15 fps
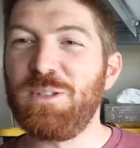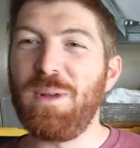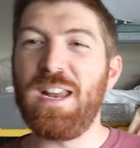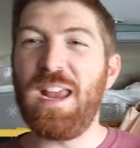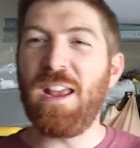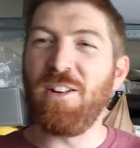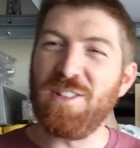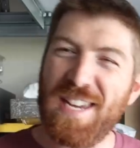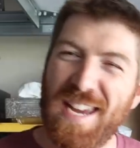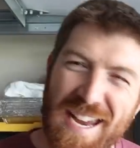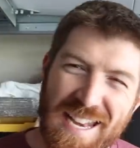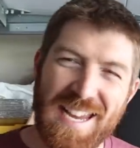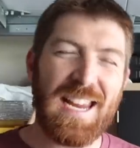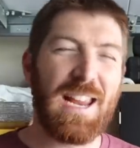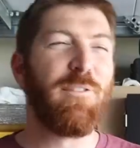has been
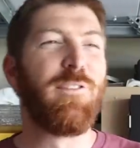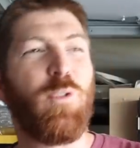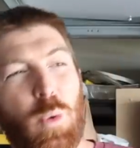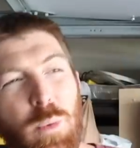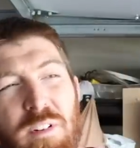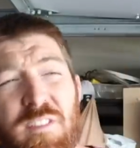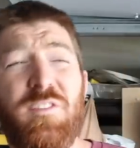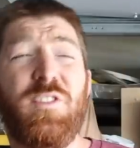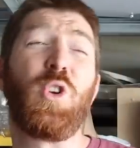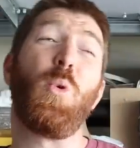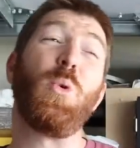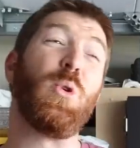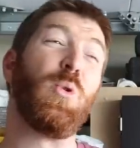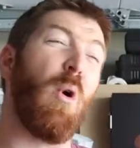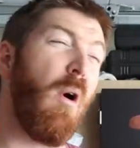entertaining, informative,
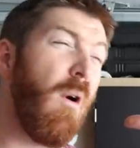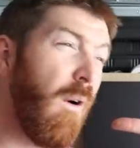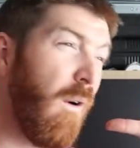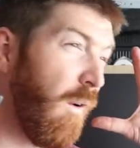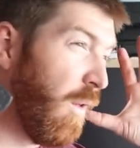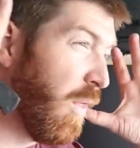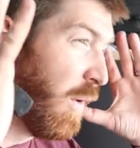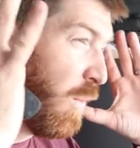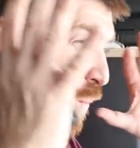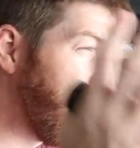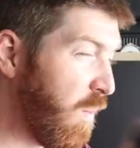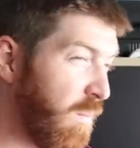showing you all the